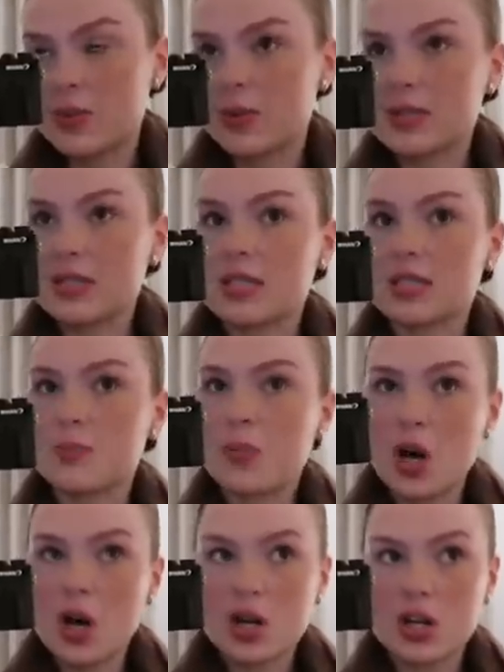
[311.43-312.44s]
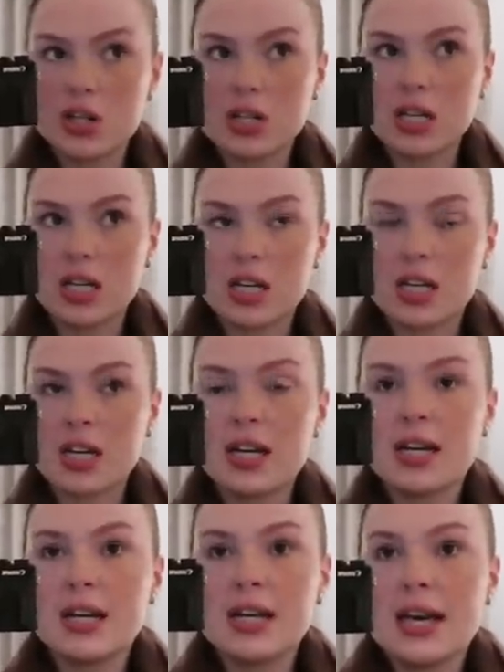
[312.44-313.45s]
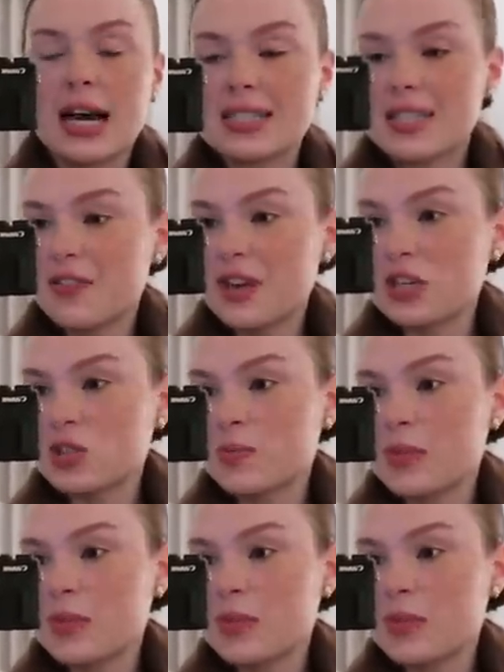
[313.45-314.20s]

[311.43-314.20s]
We went to the spa earlier. I did a facial,